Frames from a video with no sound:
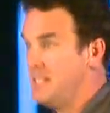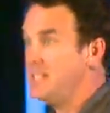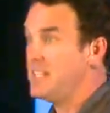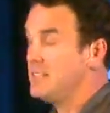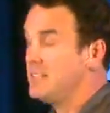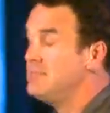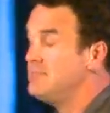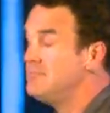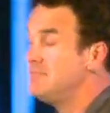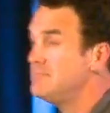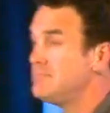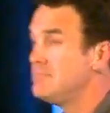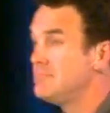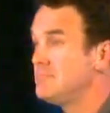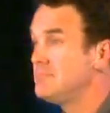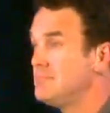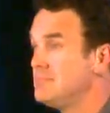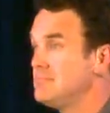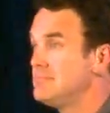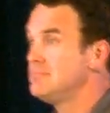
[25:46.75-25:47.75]
did.
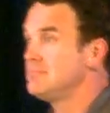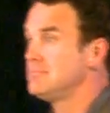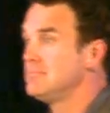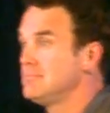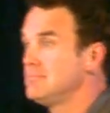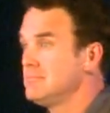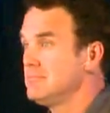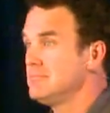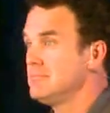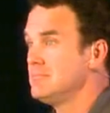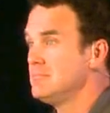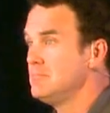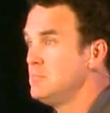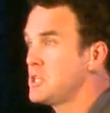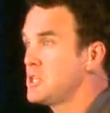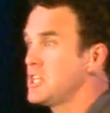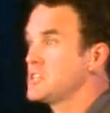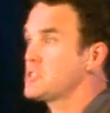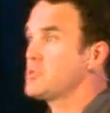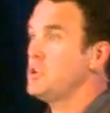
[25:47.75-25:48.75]

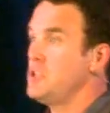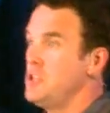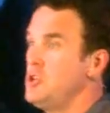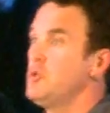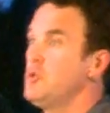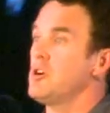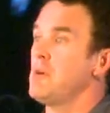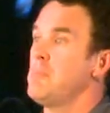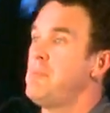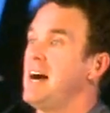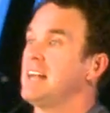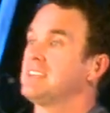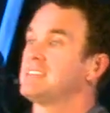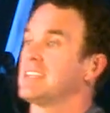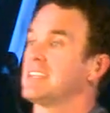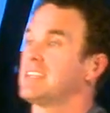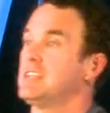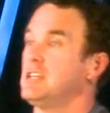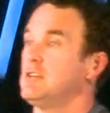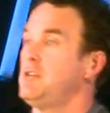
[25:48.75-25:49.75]
Because when you were about
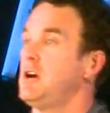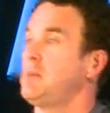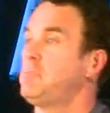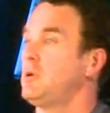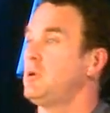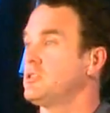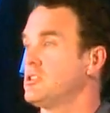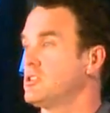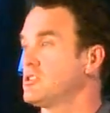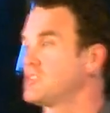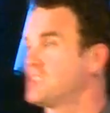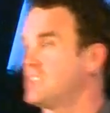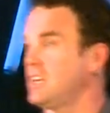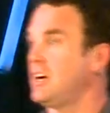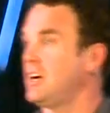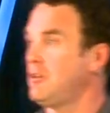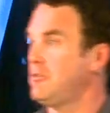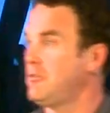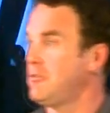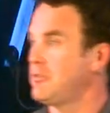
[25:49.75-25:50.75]
to give up on
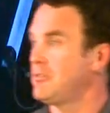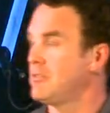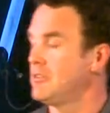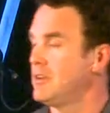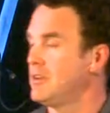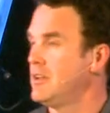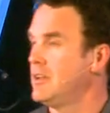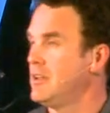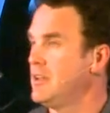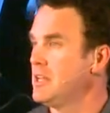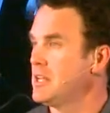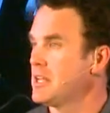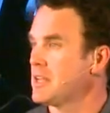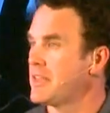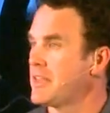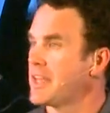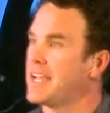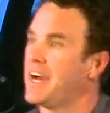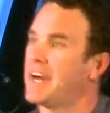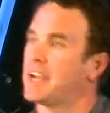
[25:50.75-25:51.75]
yourself,
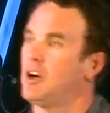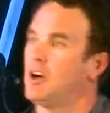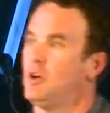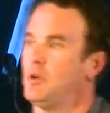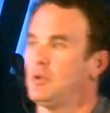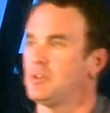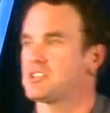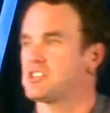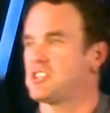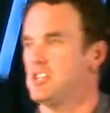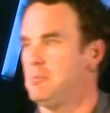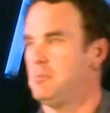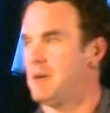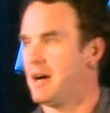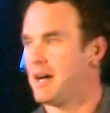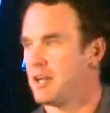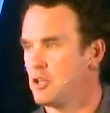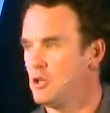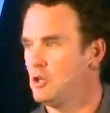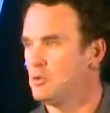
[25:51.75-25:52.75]
they got a hold of
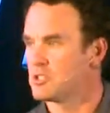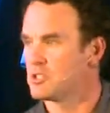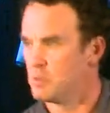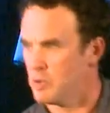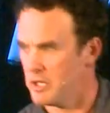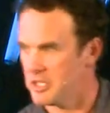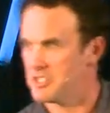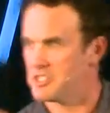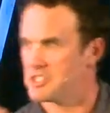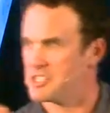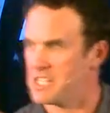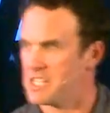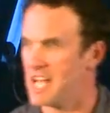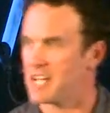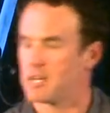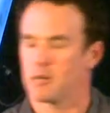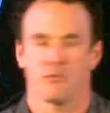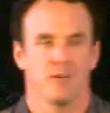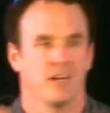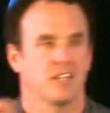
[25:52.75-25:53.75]
somebody who was willing to
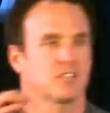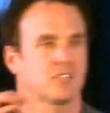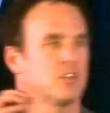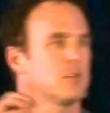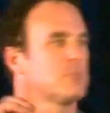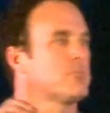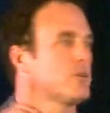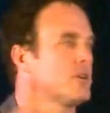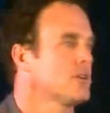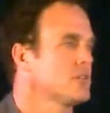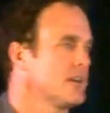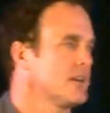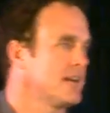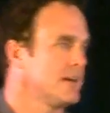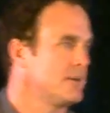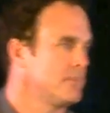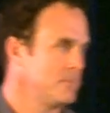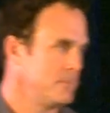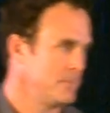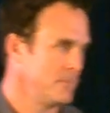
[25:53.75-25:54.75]
sacrifice their prayer
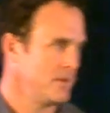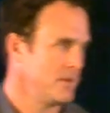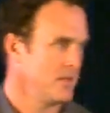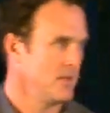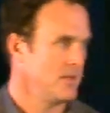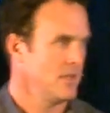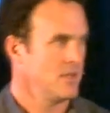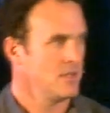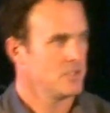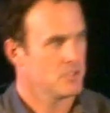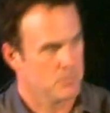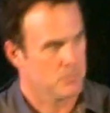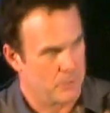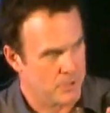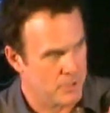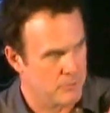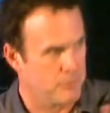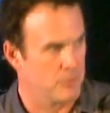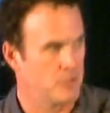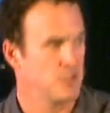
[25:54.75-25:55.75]
time to
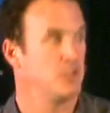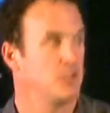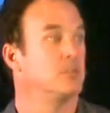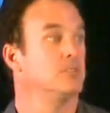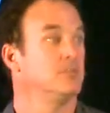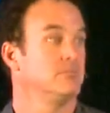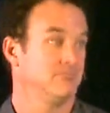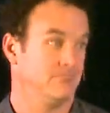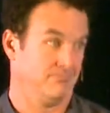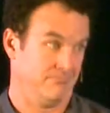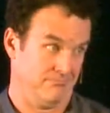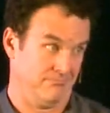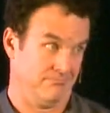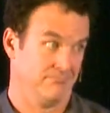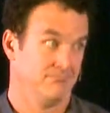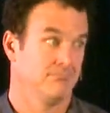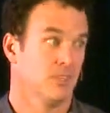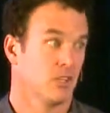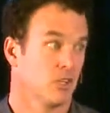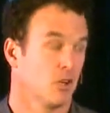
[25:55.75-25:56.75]
pray for you.
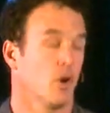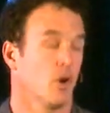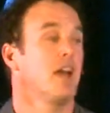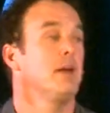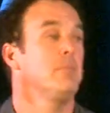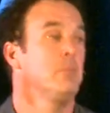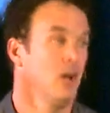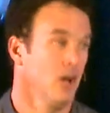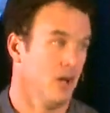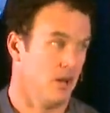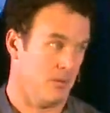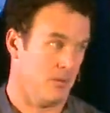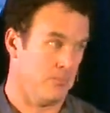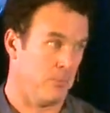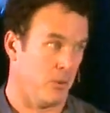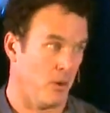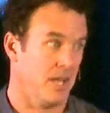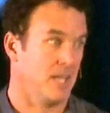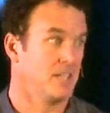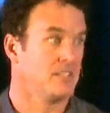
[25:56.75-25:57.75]
Grandma
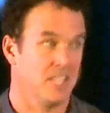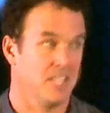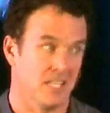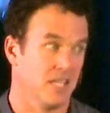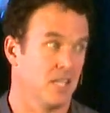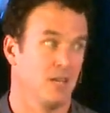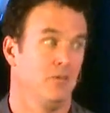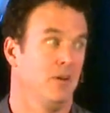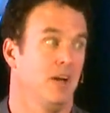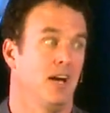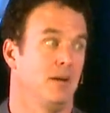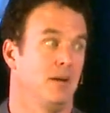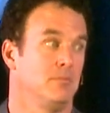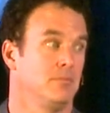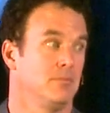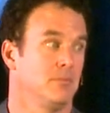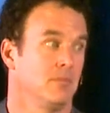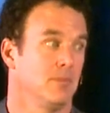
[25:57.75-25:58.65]
praying, didn't give up.